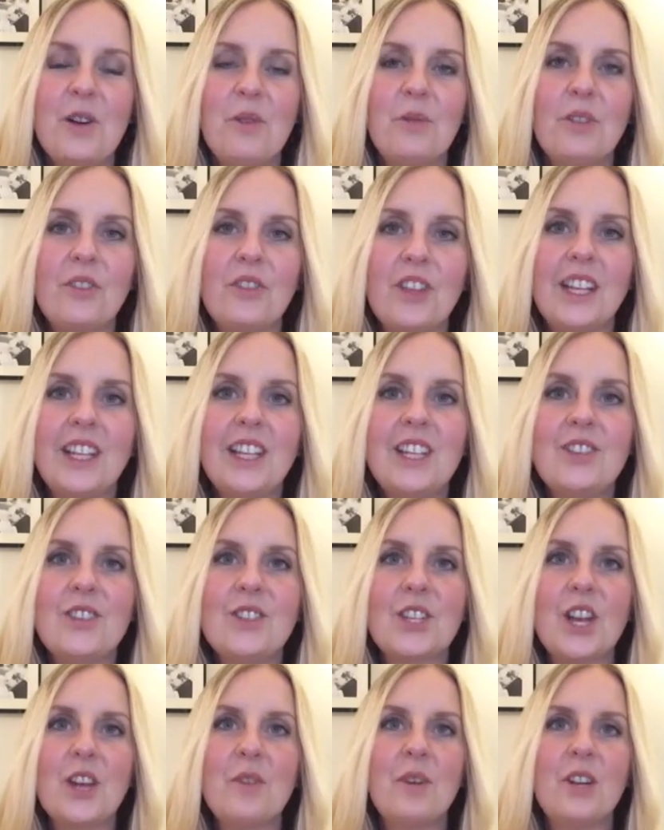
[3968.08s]
Well, thank you
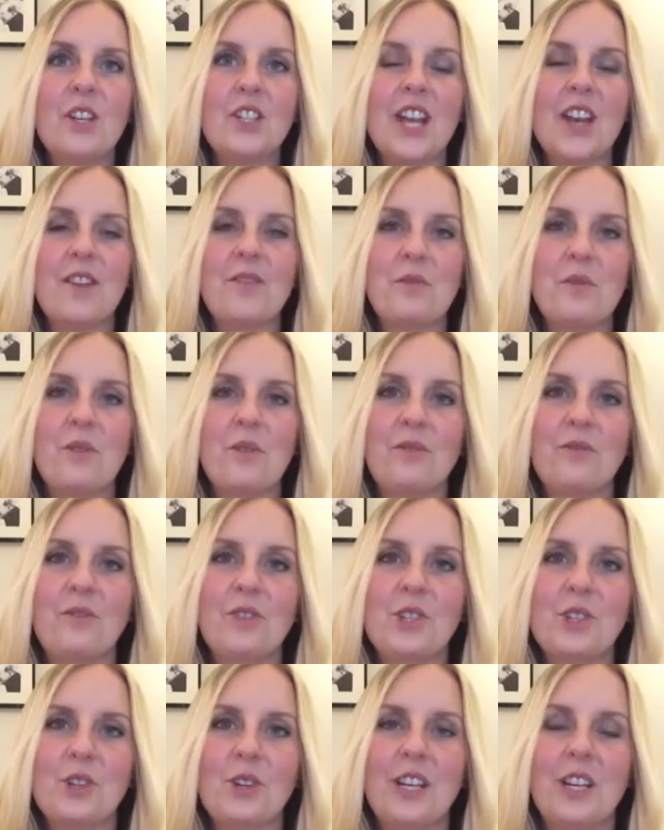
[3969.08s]
so much, everyone, for
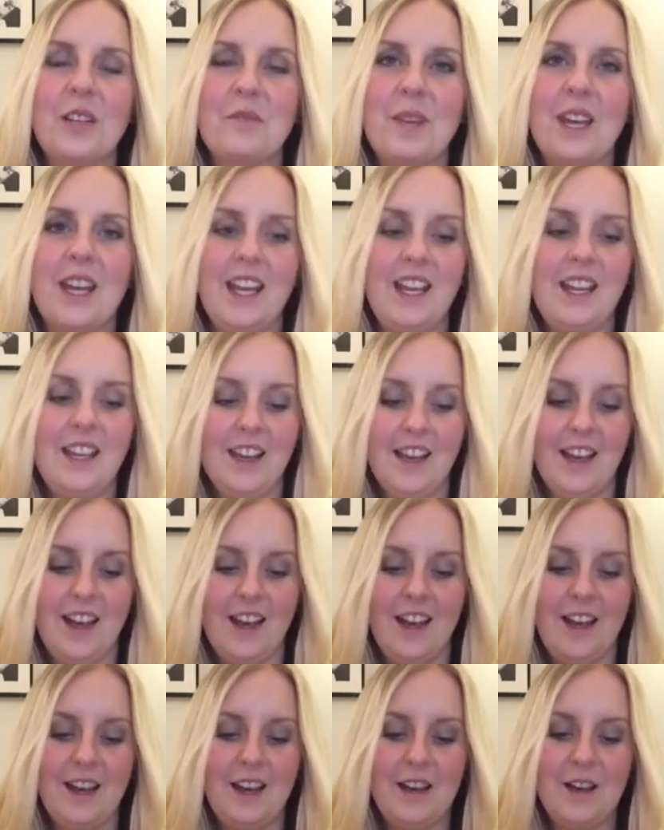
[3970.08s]
joining me.
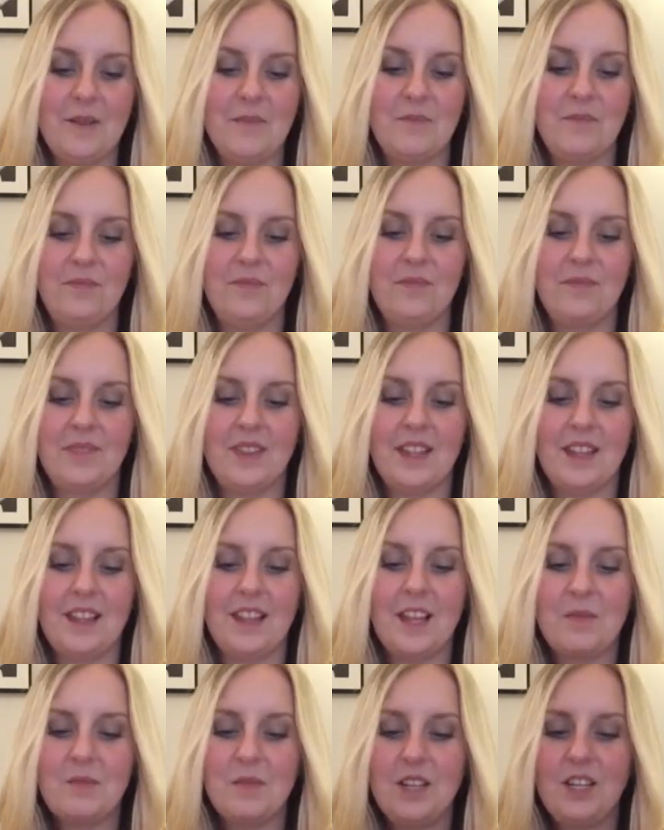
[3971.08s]
Um,
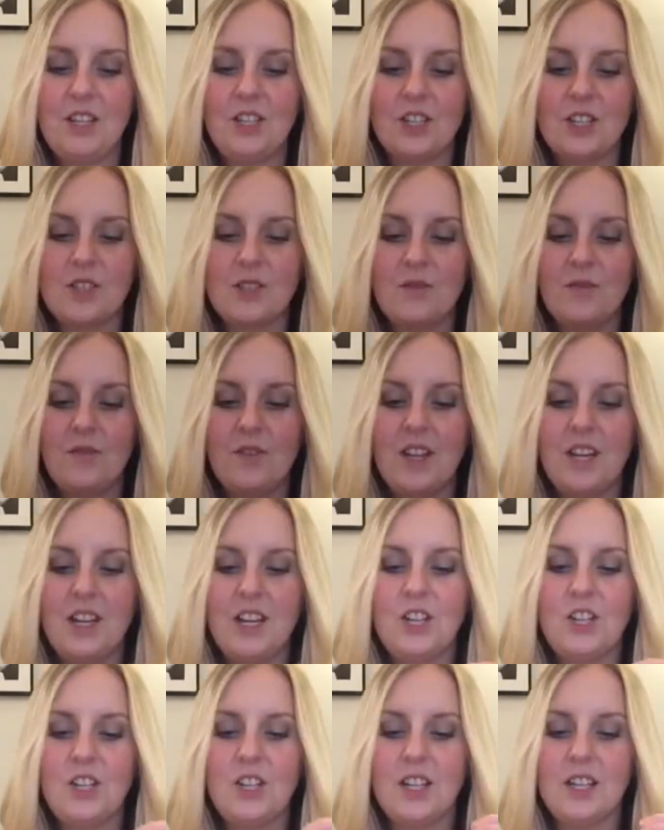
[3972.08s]
let me just
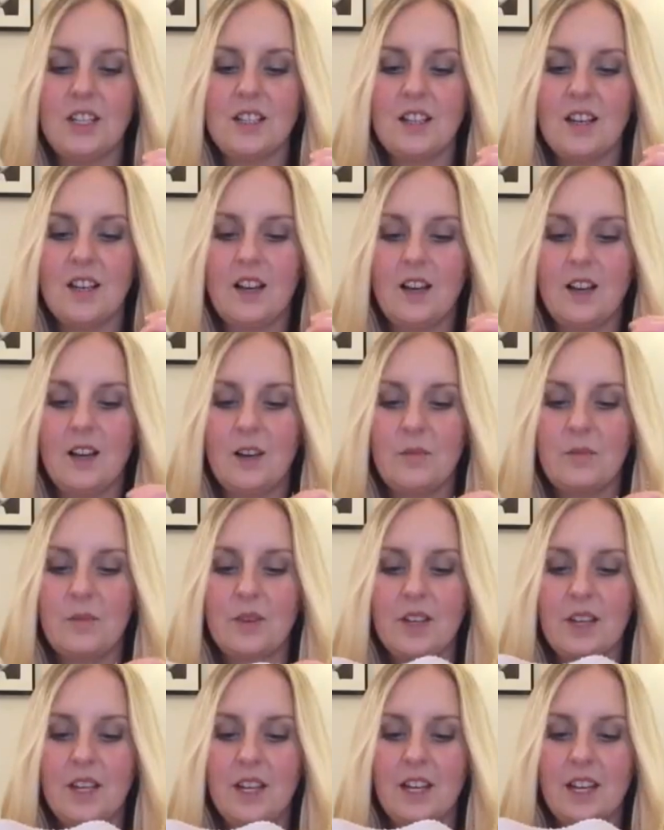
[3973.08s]
finish this up
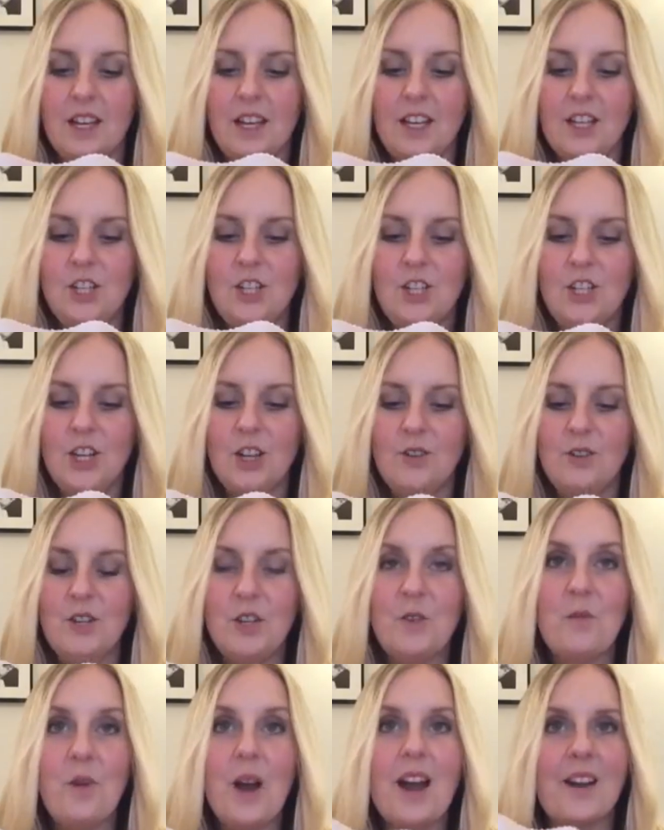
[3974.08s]
and show
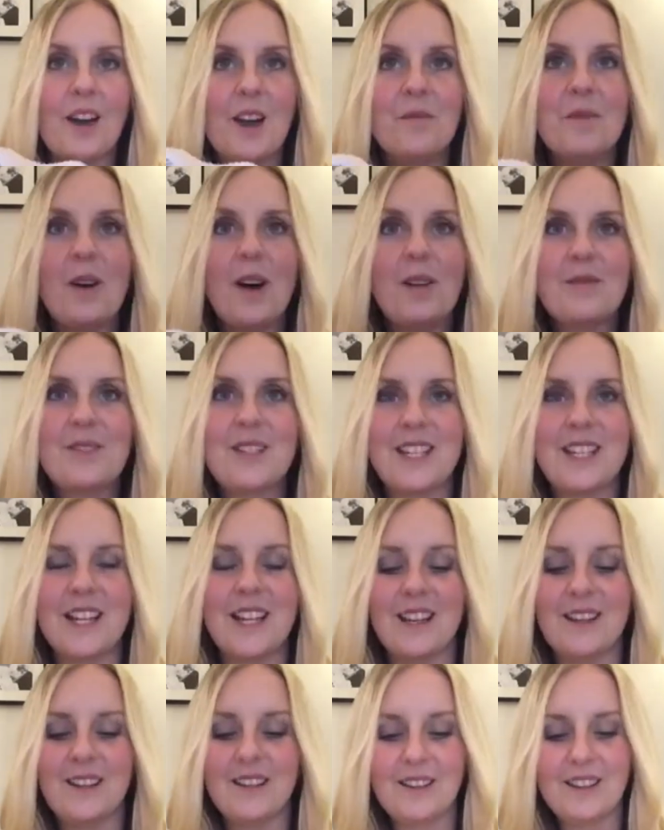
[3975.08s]
you where I'm up
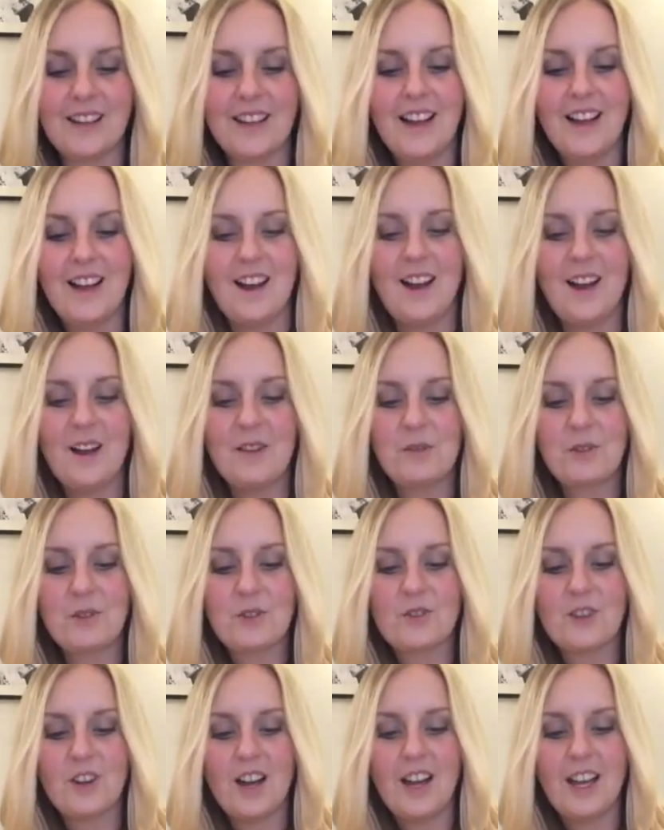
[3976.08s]
to. I will
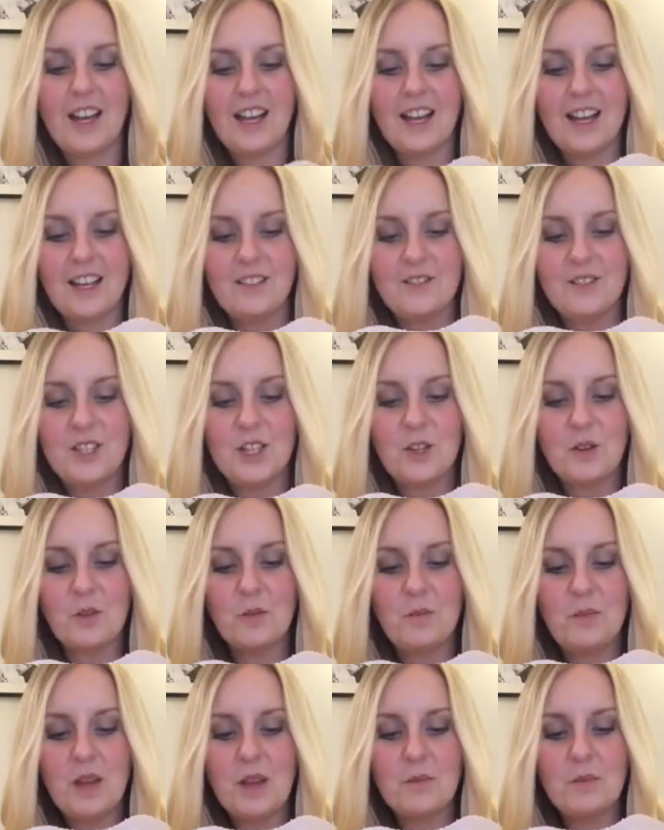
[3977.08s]
try and do a
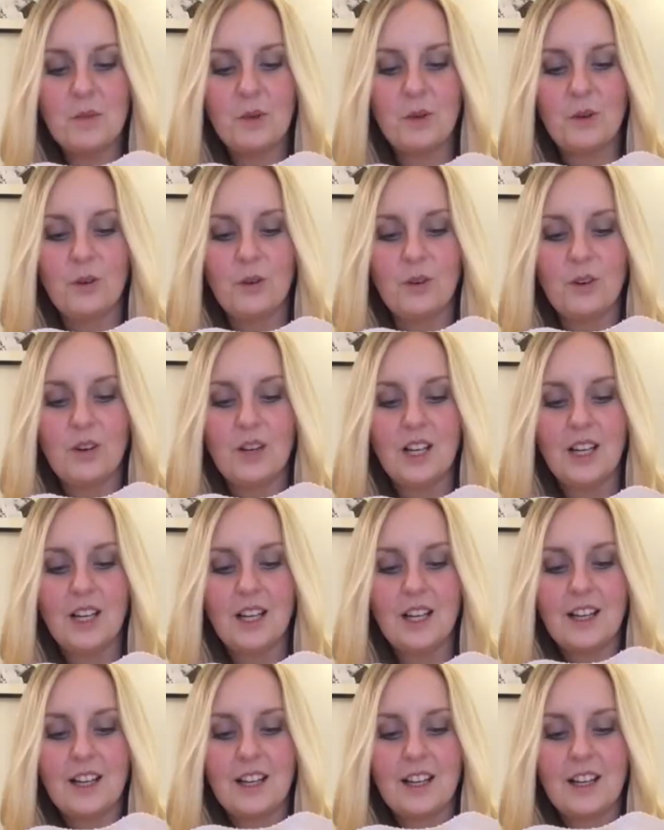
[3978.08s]
bit more
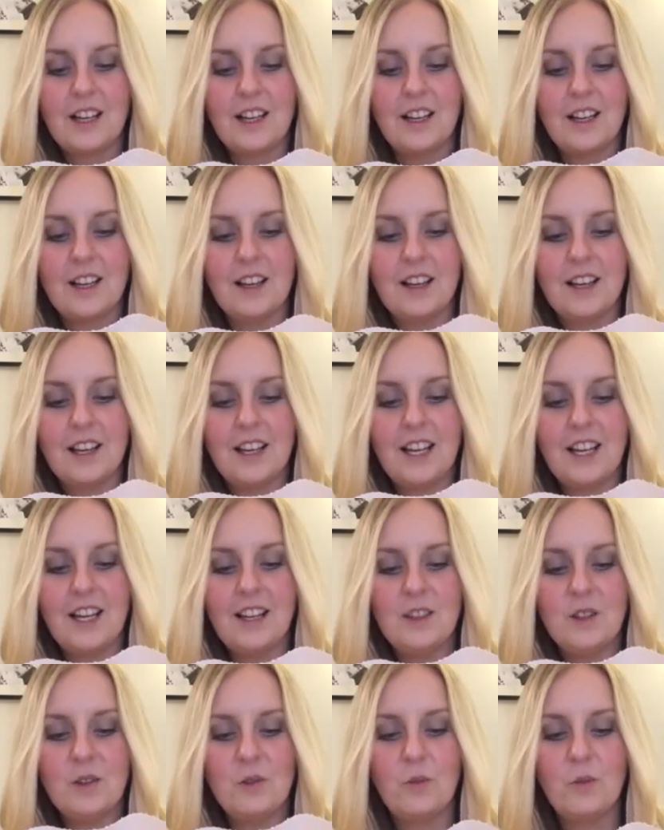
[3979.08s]
uh,
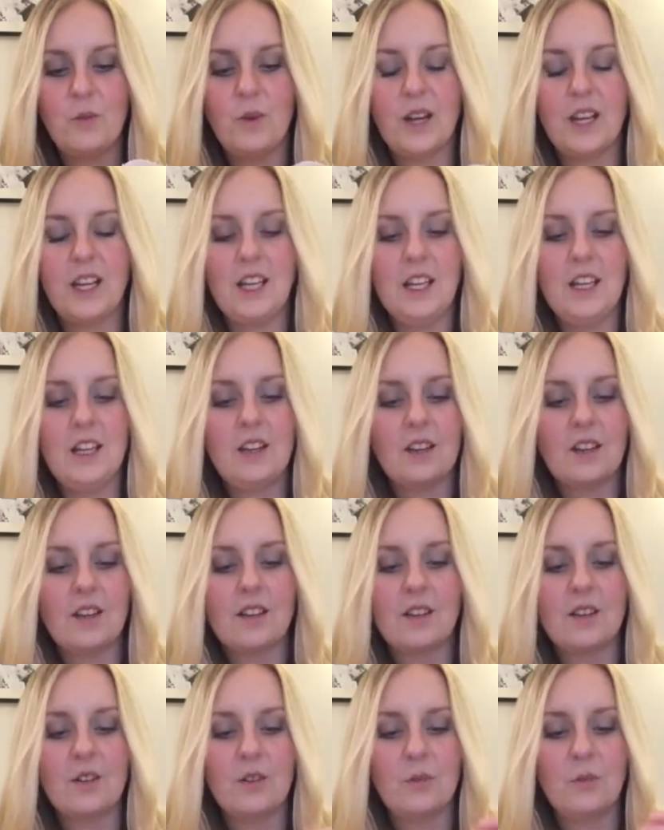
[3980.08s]
in the week.
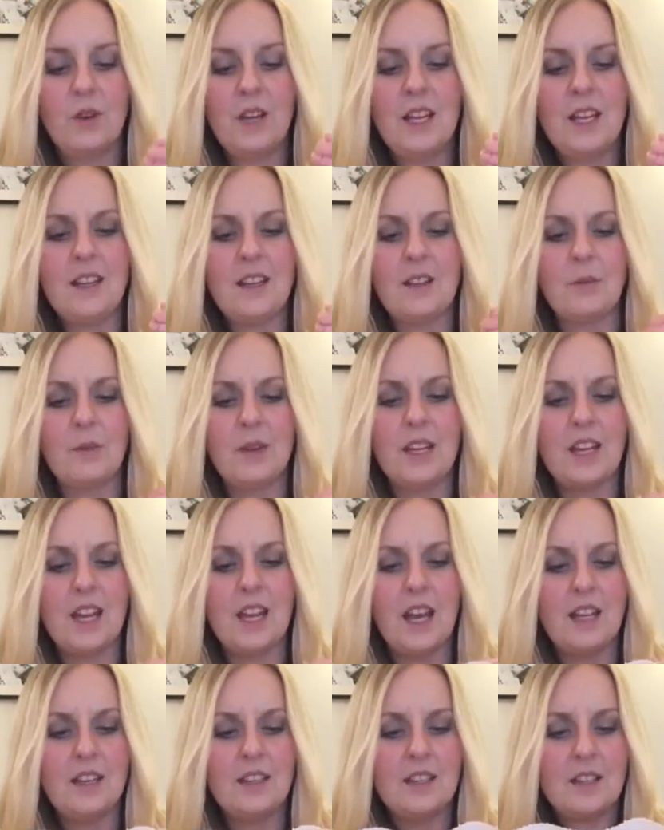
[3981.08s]
Week?
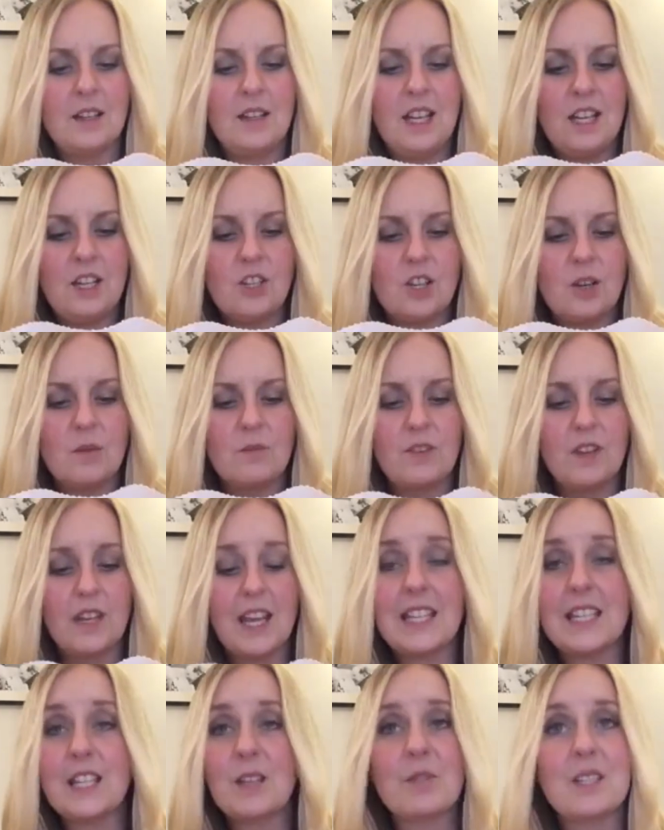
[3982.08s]
Weekend? Literally, I'm
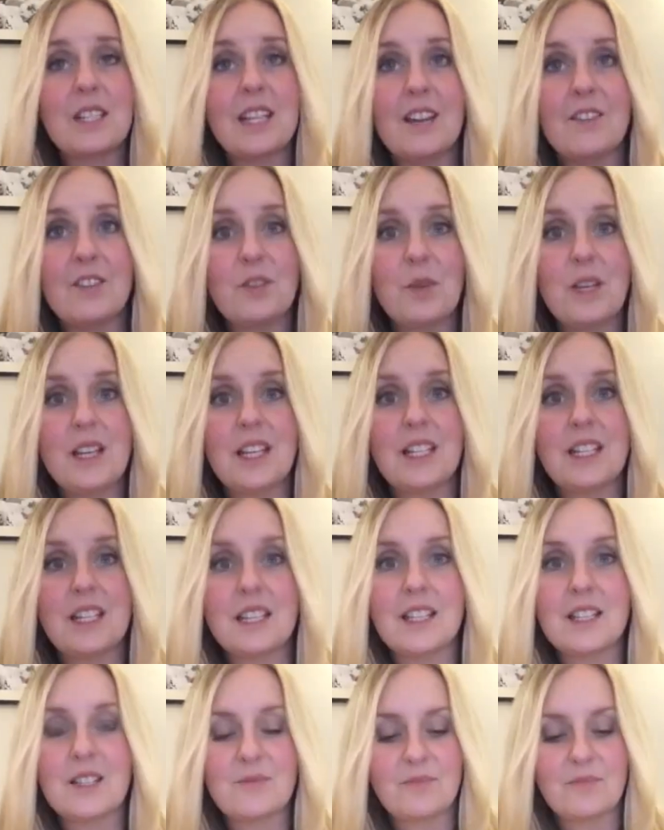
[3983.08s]
forgetting what day of the week it
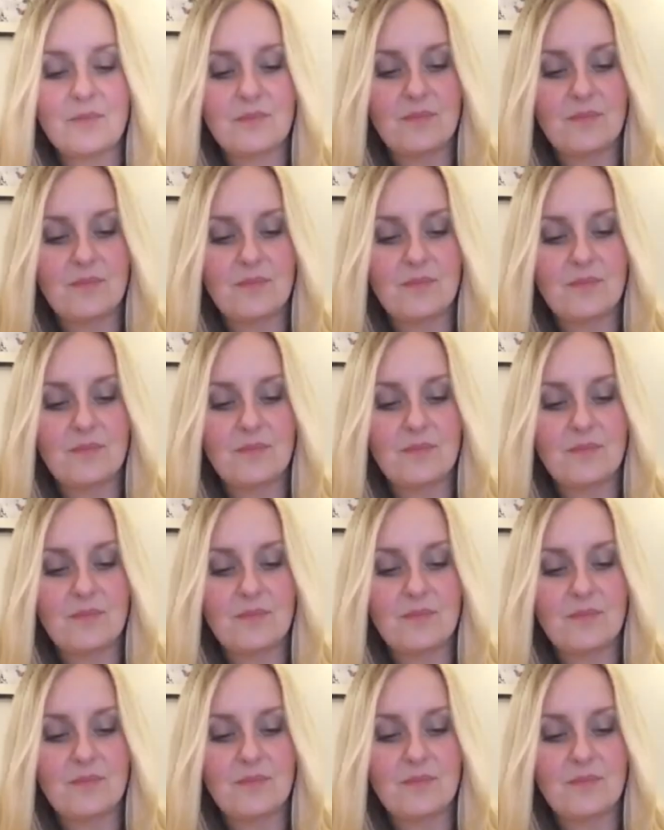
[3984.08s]
is.